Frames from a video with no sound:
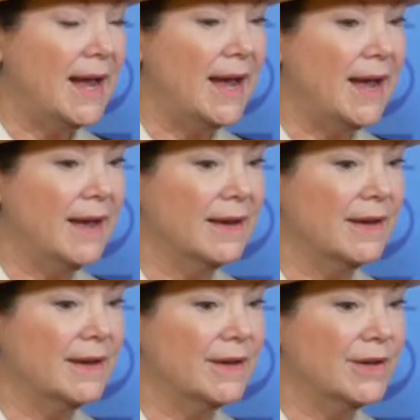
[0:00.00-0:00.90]
had
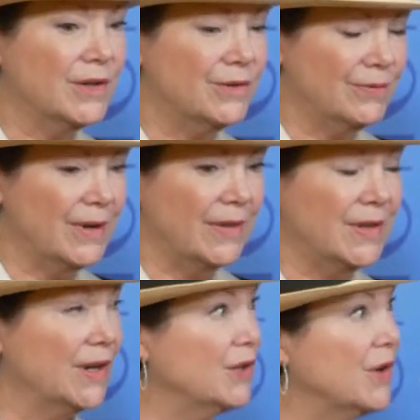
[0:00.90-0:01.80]
a good friend
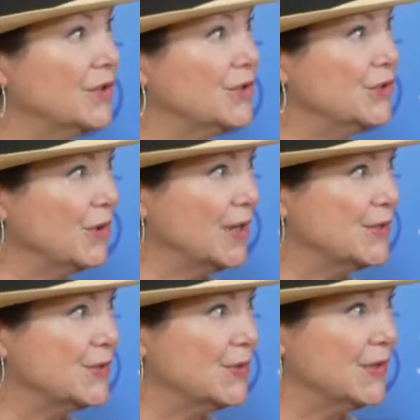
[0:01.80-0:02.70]
that I'd gone to grade
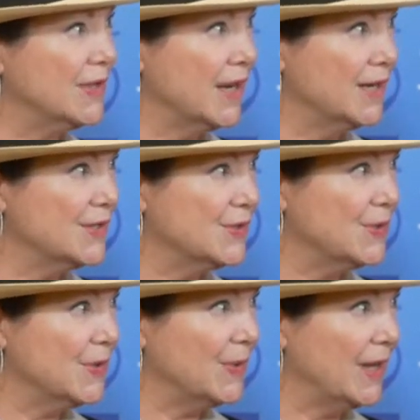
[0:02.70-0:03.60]
school and high
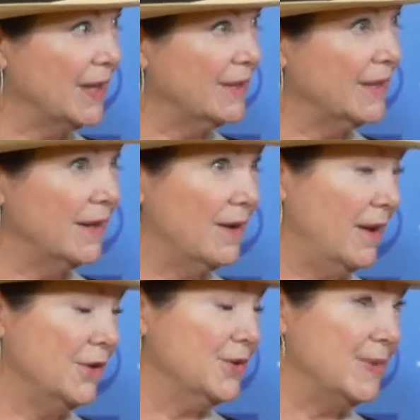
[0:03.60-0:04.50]
school with, and
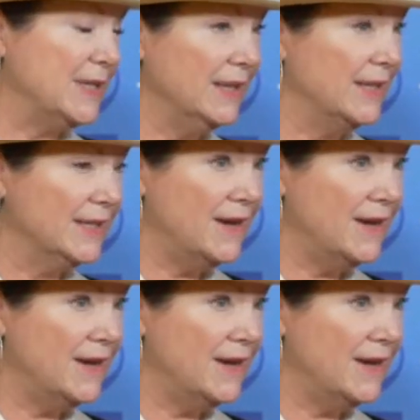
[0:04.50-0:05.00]
ultimately to